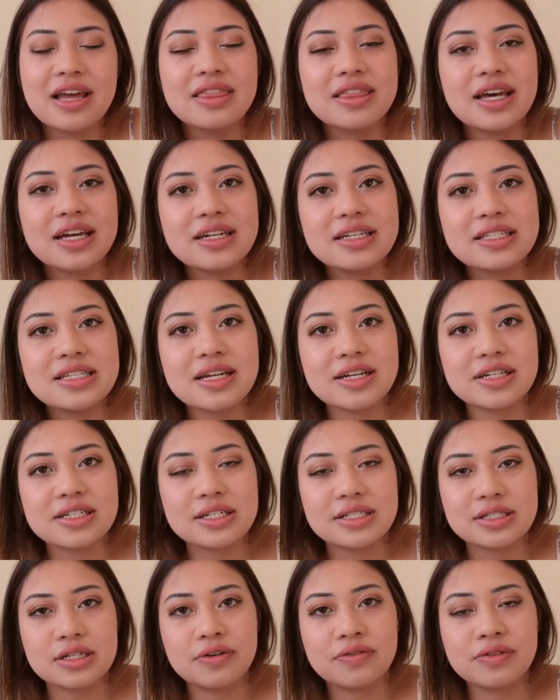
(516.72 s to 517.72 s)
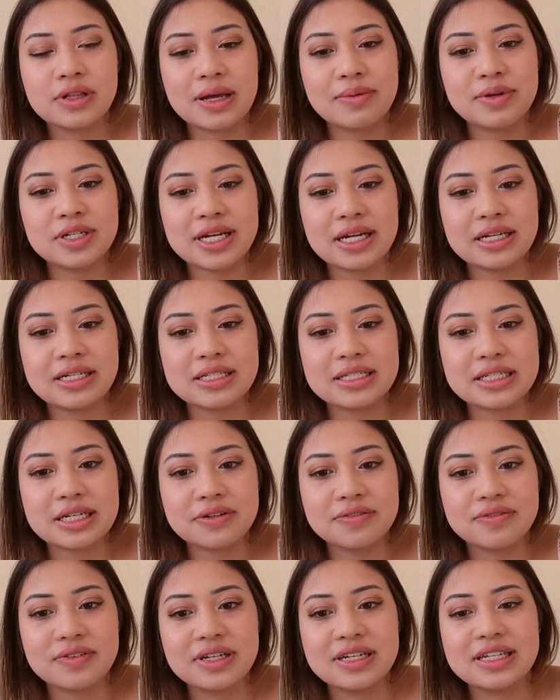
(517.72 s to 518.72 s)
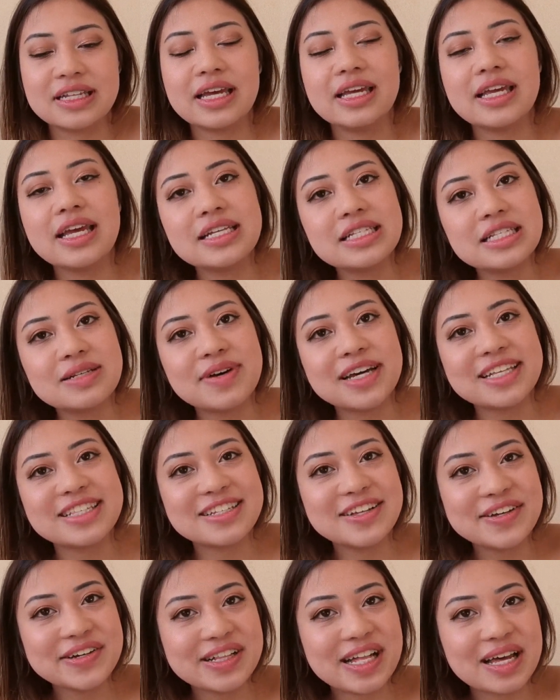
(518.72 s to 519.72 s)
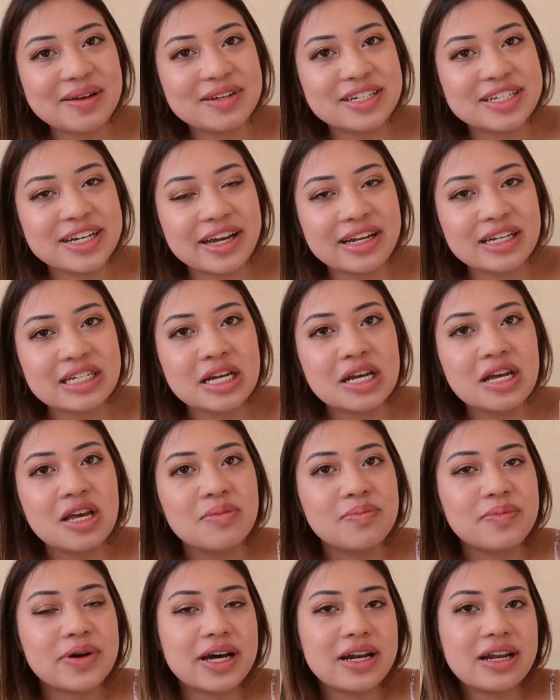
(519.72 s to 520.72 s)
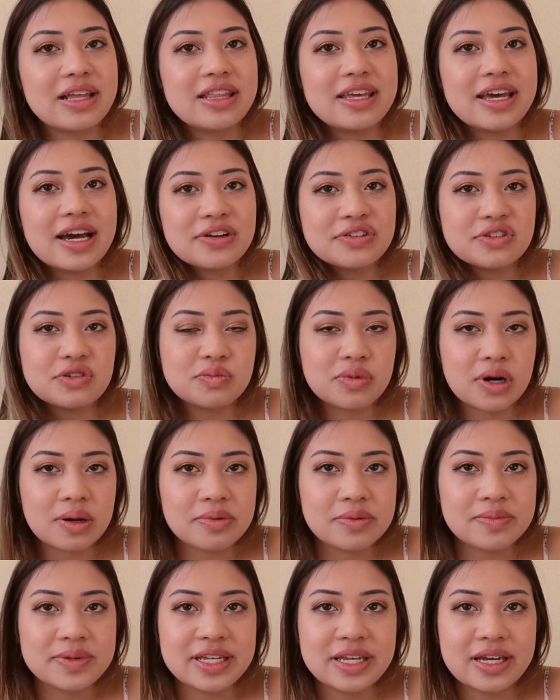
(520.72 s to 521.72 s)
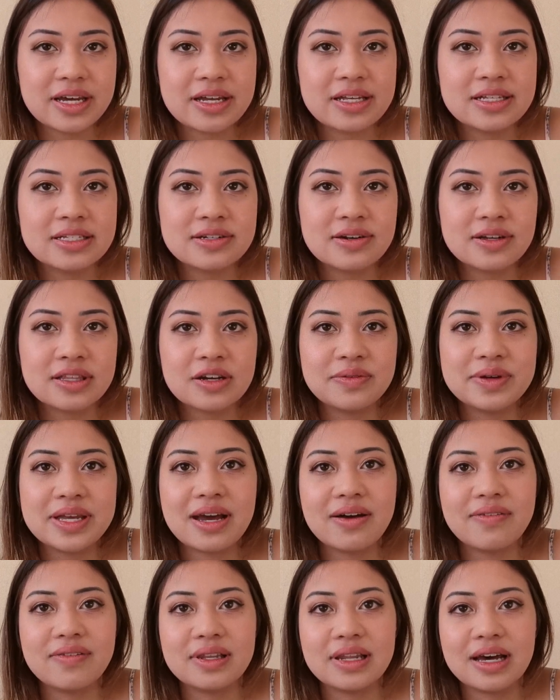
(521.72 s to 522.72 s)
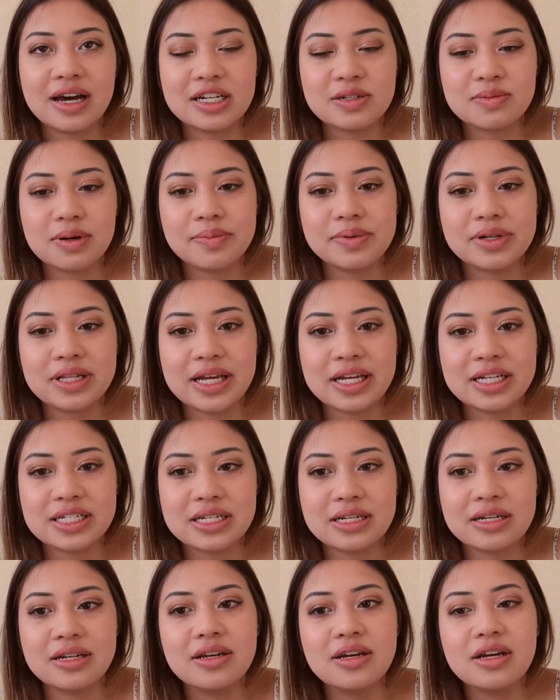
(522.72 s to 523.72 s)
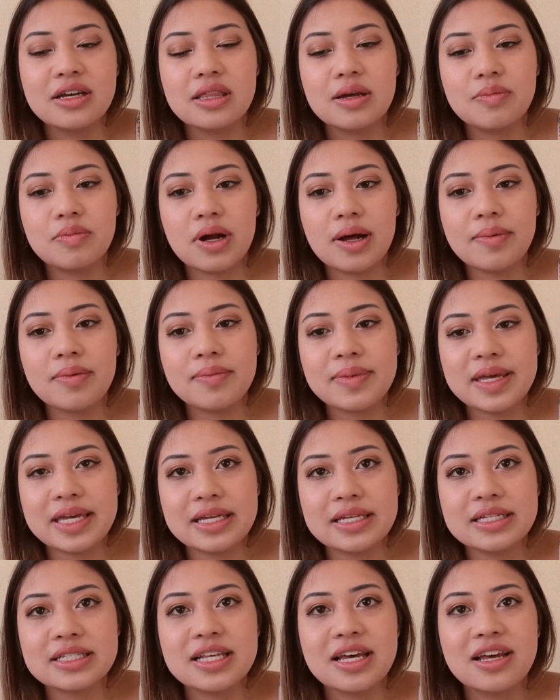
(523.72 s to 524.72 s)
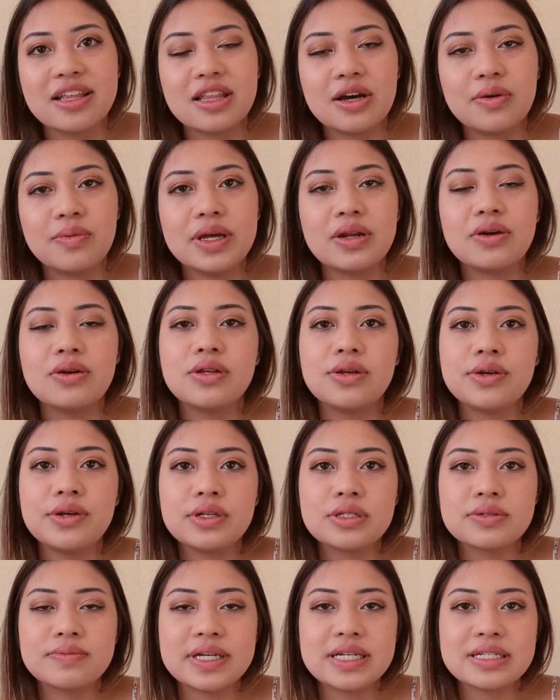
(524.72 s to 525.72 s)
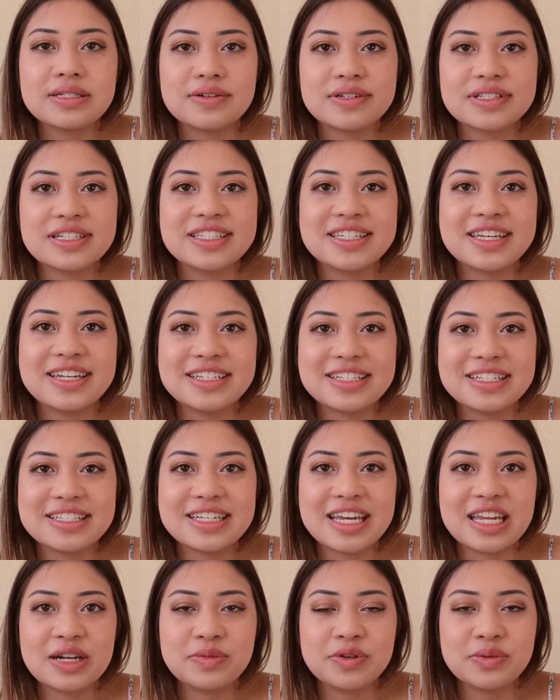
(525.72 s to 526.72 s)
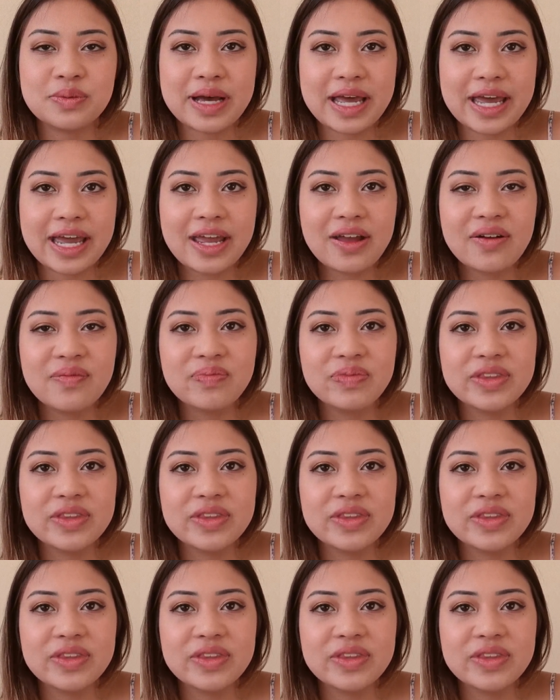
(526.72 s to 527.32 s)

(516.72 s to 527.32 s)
that doesn't actually solve climate change itself. Like, yes, it might slow climate change, but the actual problem here is not that we have a large population. The problem is that we don't use resources in a sustainable way